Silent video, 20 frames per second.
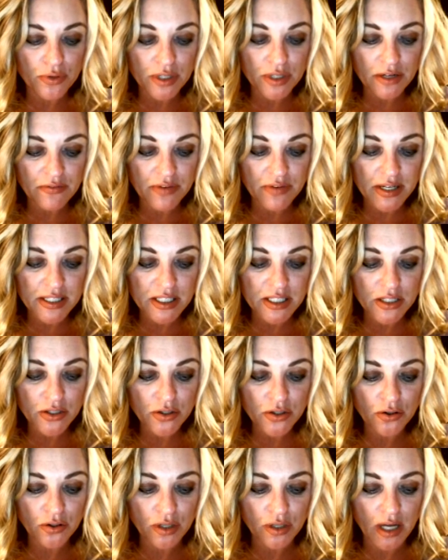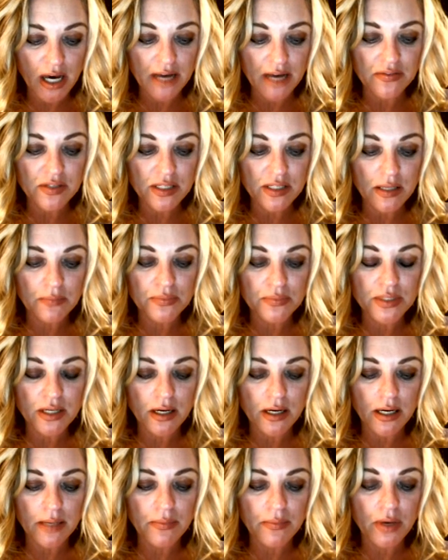event in your life
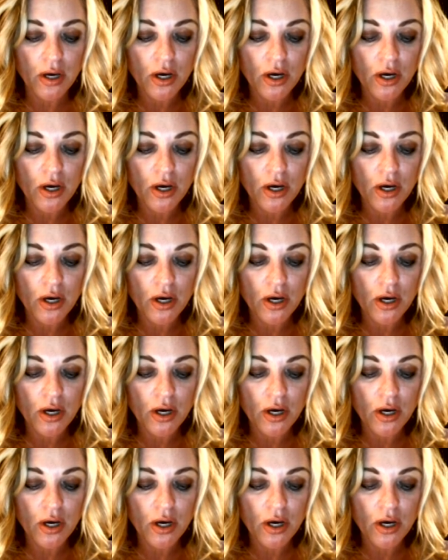sometime